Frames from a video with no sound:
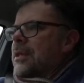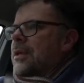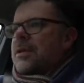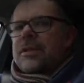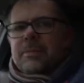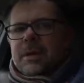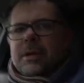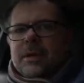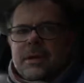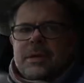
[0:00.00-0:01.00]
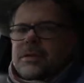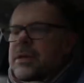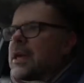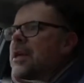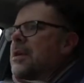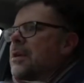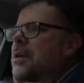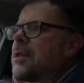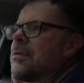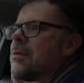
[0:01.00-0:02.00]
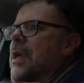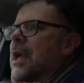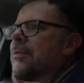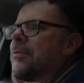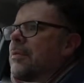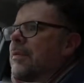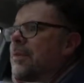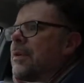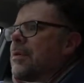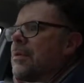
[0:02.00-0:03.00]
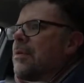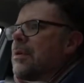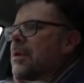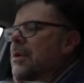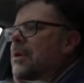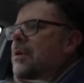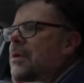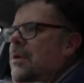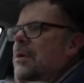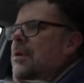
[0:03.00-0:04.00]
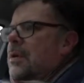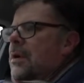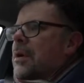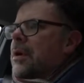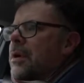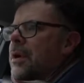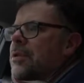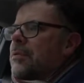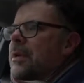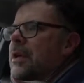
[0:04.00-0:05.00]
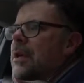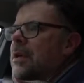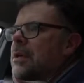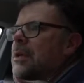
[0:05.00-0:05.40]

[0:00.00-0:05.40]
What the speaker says: and it's something you need to take into account if you are going to be